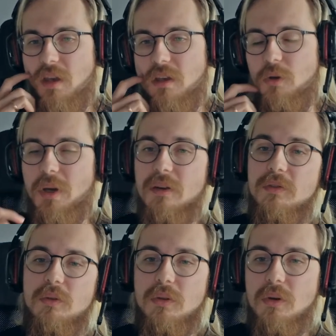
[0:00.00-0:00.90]
you have
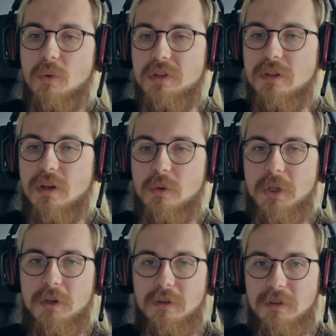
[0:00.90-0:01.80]
to know what's going
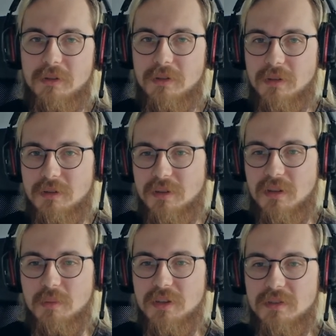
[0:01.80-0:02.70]
on in
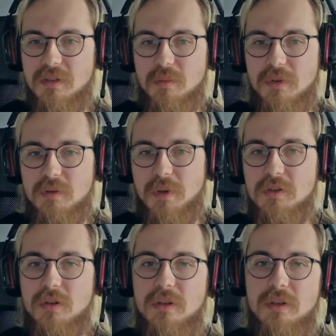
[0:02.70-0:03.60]
the business,
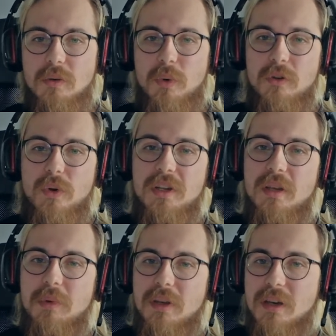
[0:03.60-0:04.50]
especially when Ready
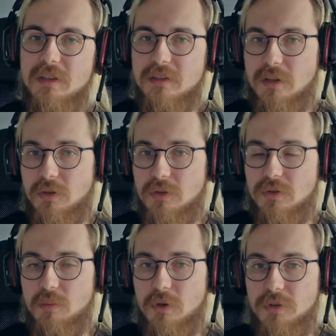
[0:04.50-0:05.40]
API starts
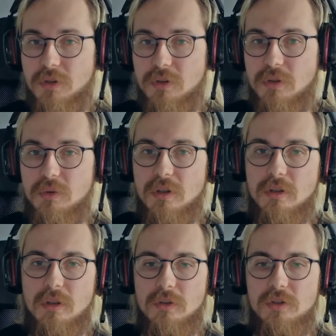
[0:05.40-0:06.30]
supporting new
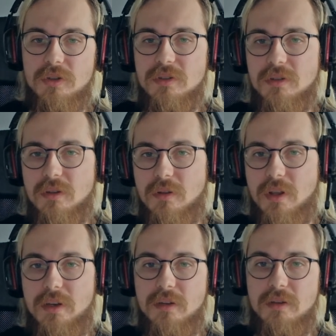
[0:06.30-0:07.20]
technologies,
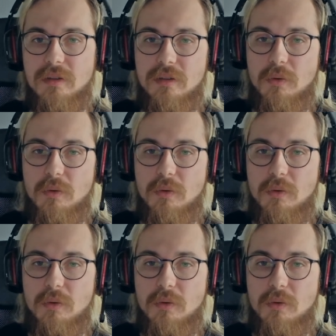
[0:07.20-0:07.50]
like uh,